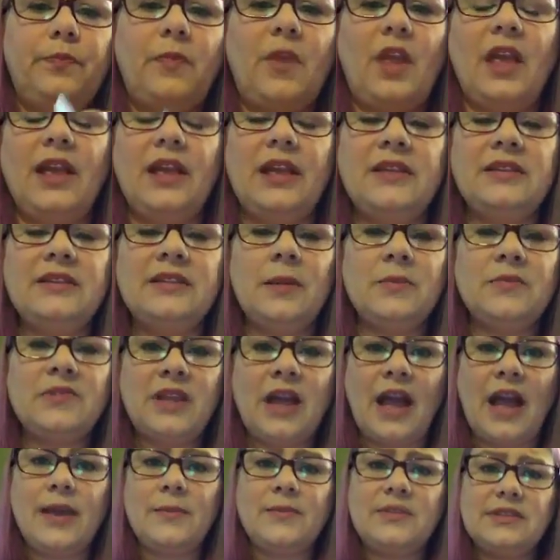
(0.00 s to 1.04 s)
Because
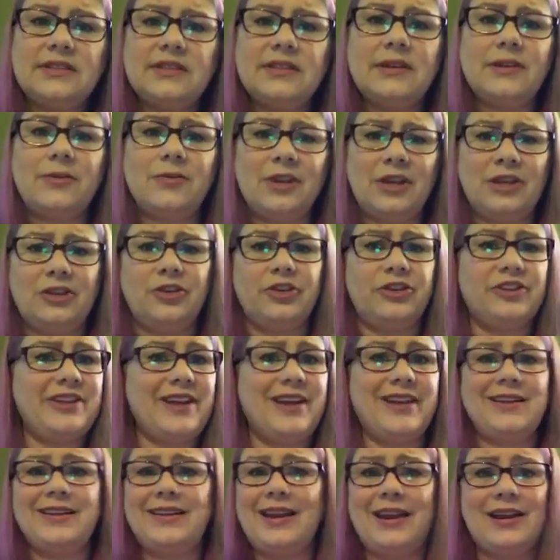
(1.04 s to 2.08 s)
sometimes in your
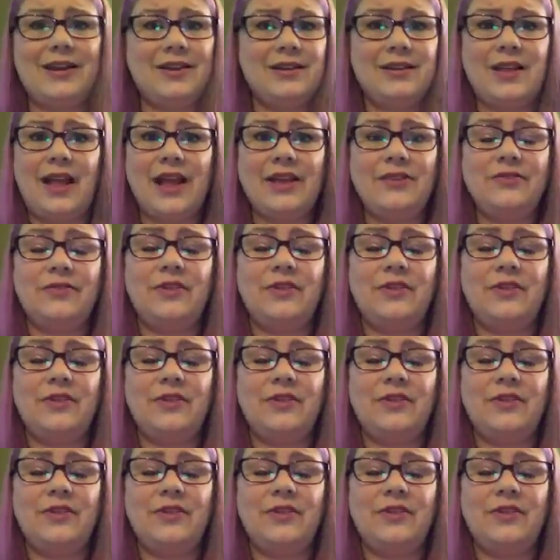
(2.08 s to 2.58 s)
day-to-day life,